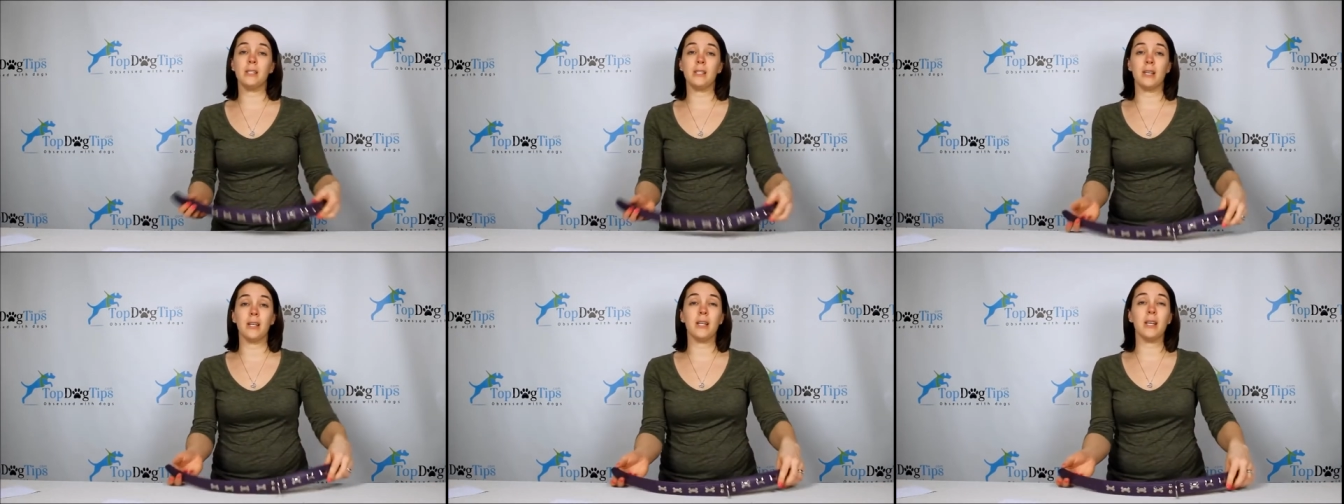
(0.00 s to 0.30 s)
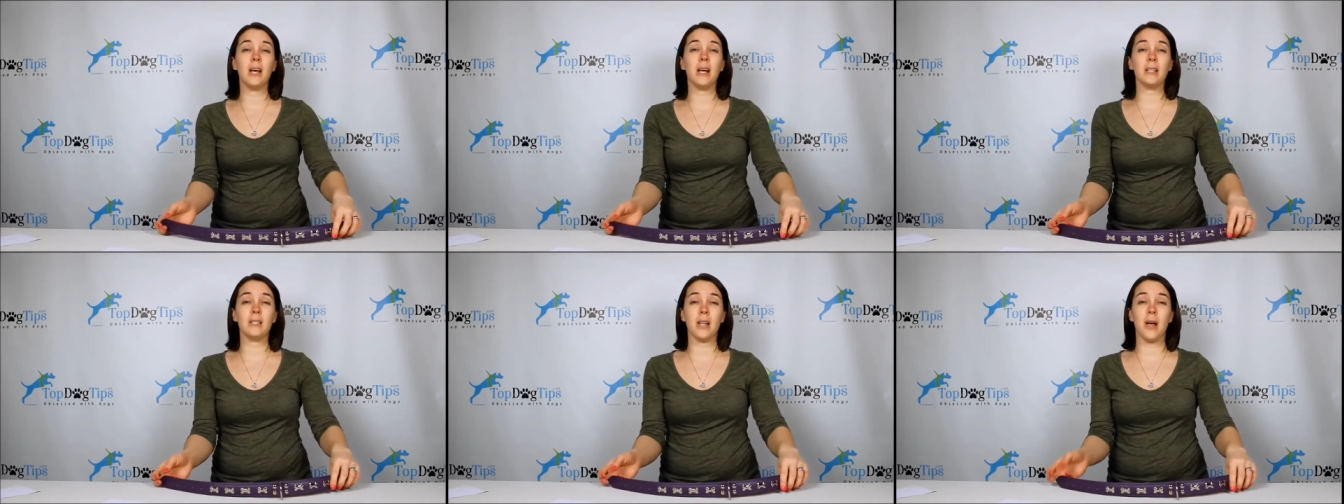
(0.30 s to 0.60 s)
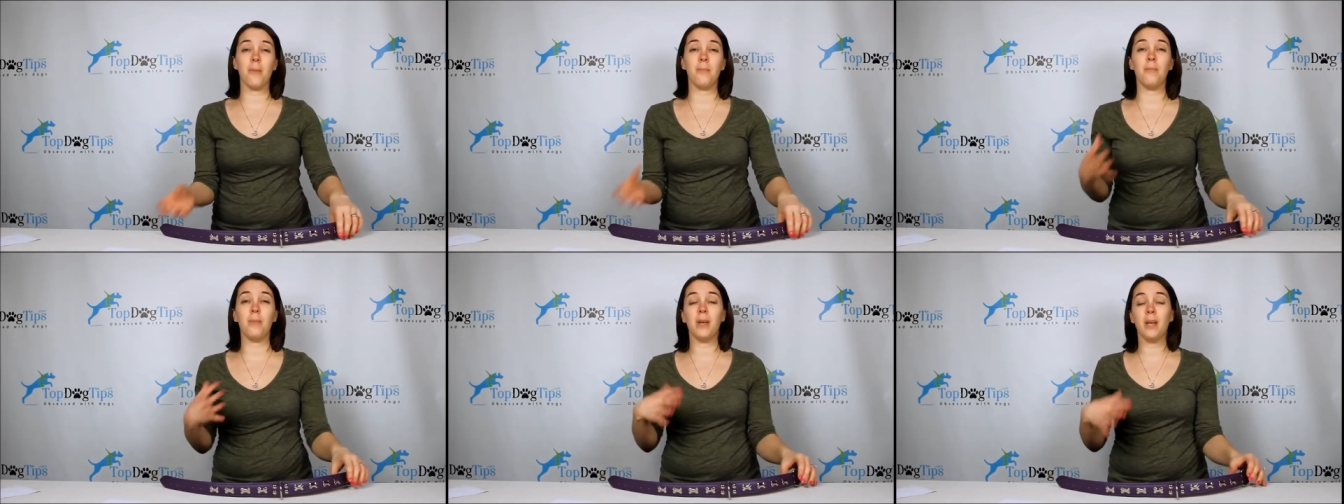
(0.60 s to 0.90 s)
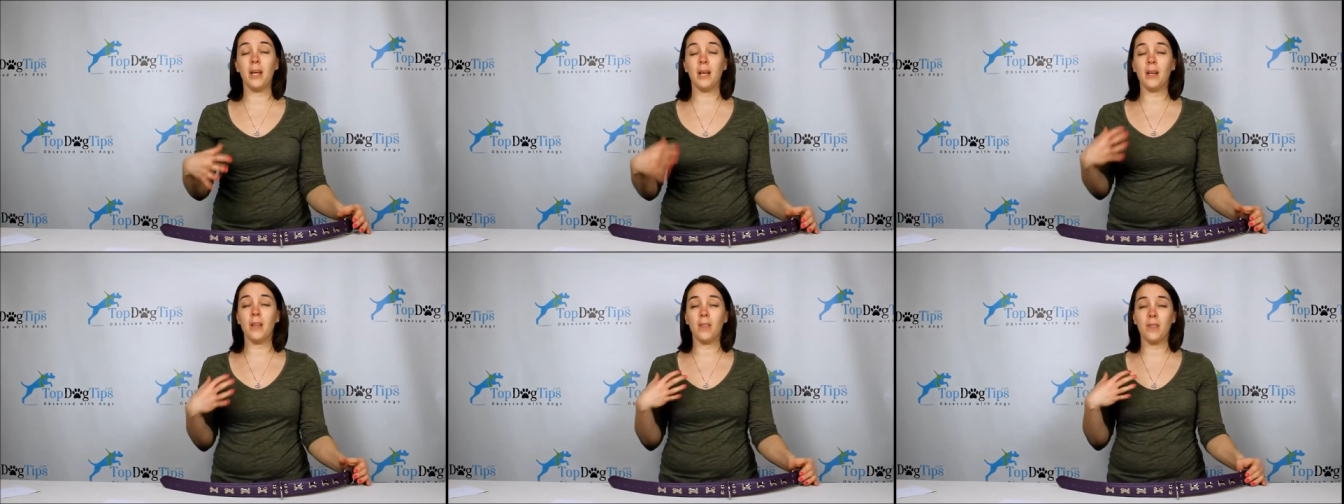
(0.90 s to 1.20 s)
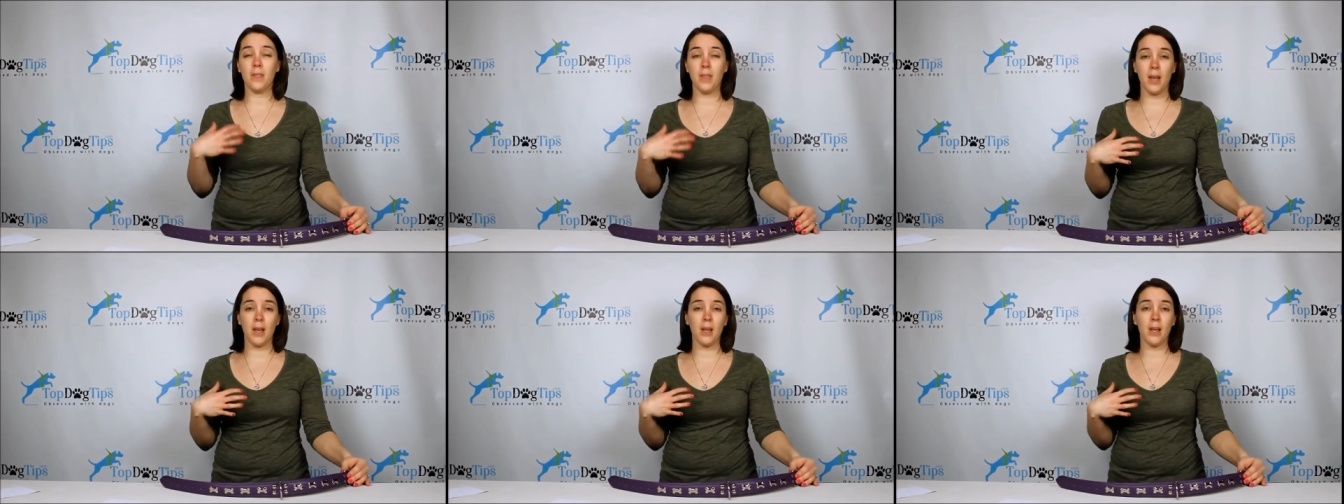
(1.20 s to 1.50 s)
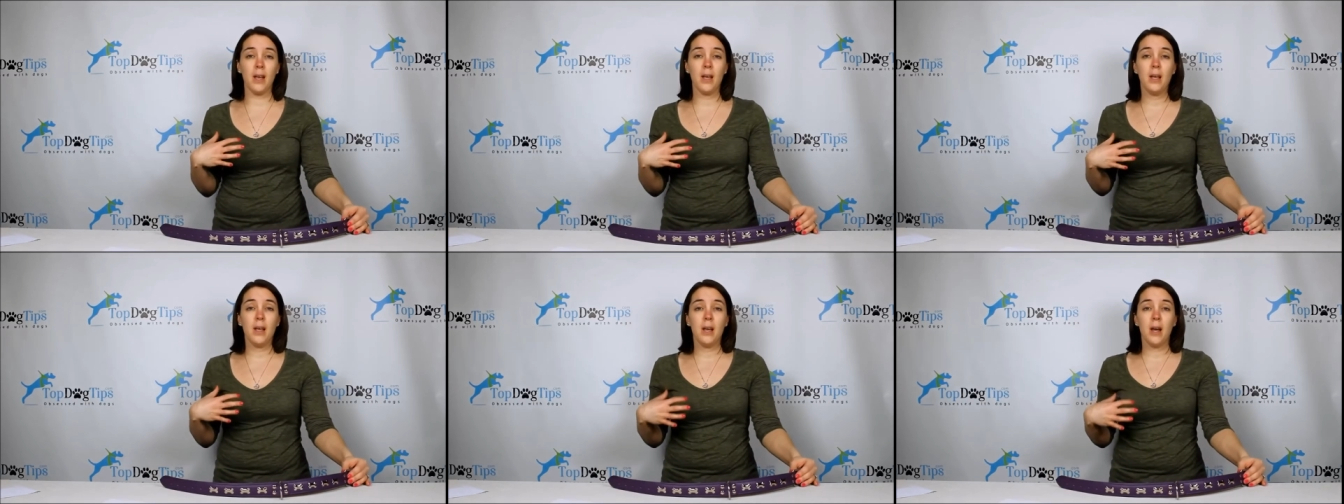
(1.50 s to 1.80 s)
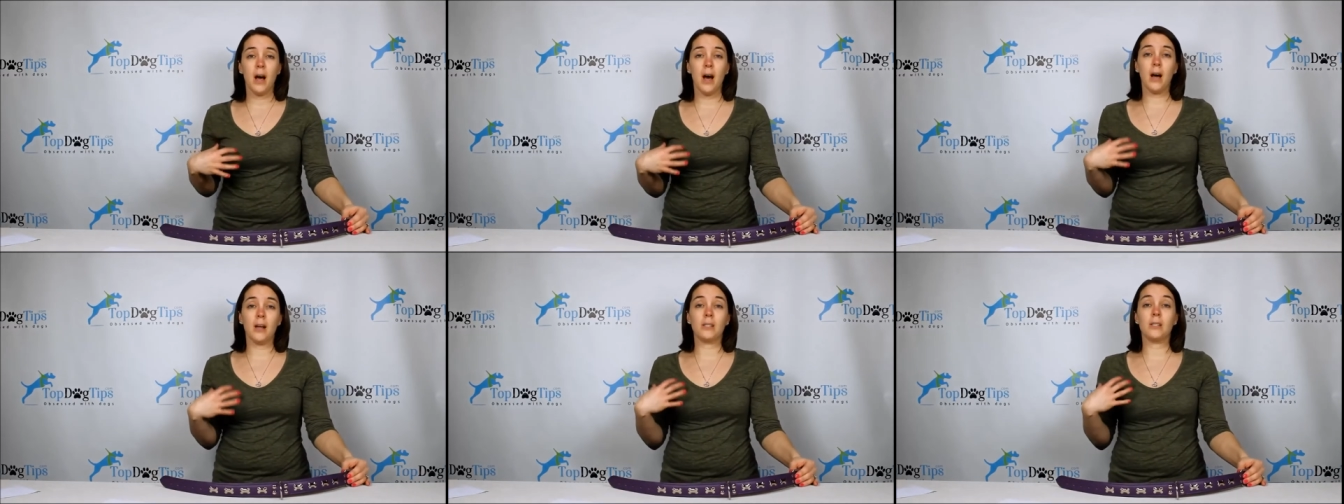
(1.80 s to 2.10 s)
Sadie has that big, thick
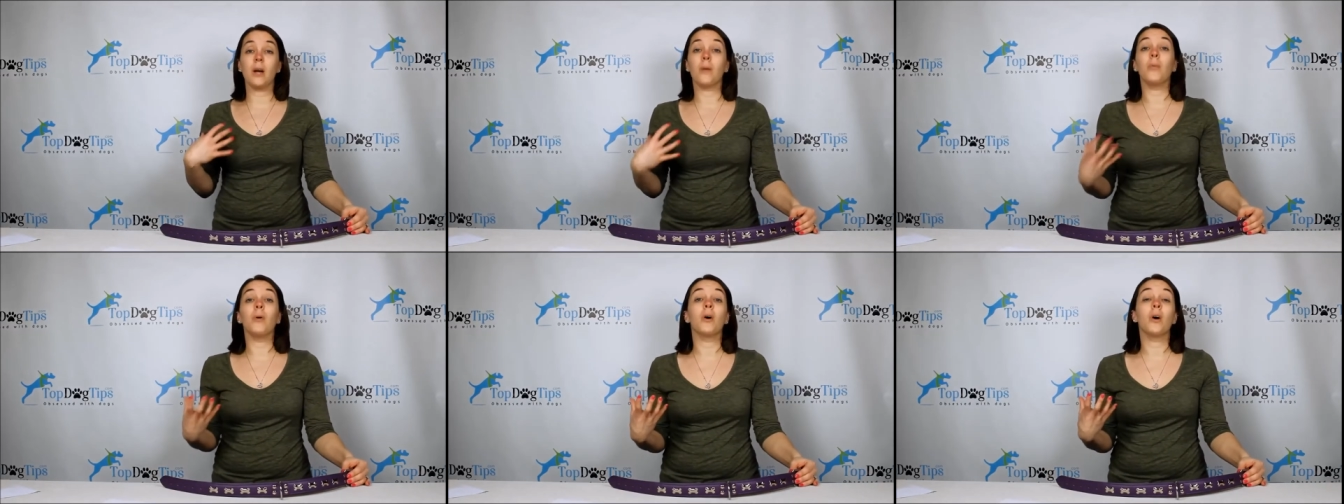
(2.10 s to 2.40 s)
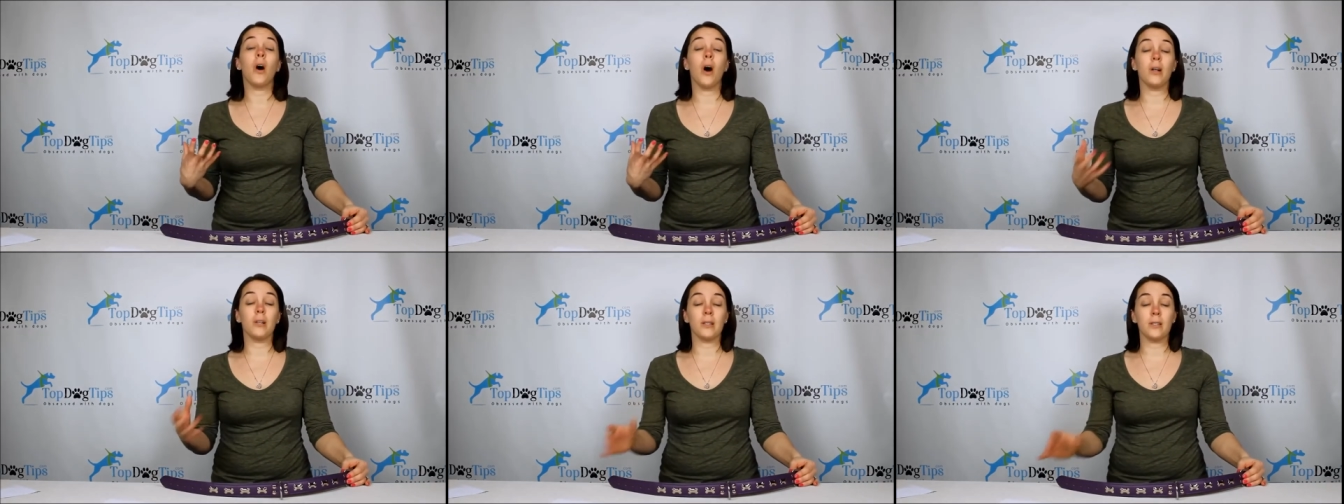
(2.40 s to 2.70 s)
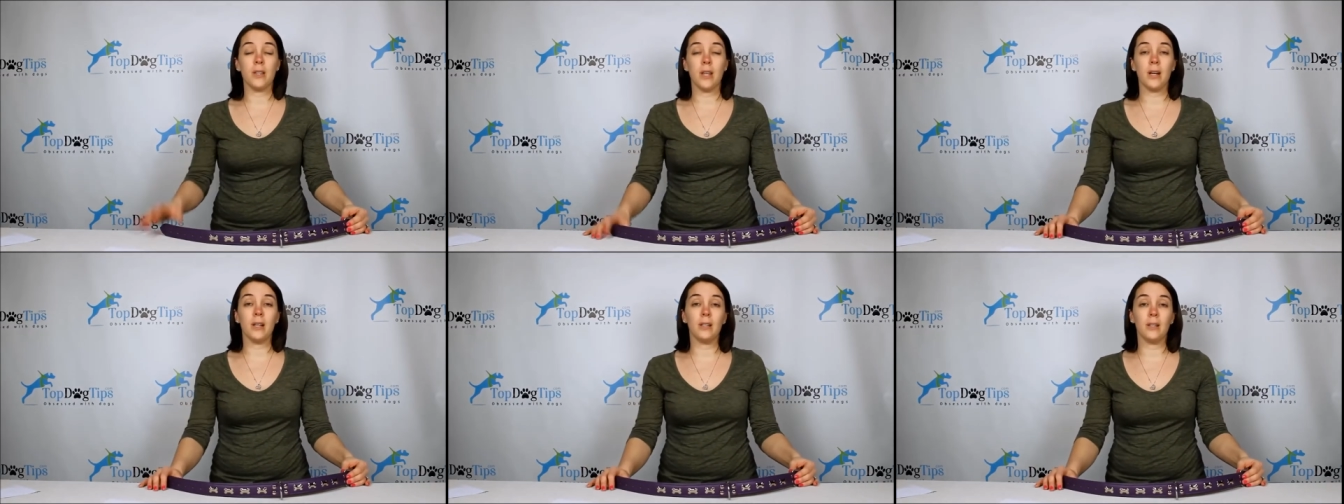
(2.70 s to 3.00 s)
double coat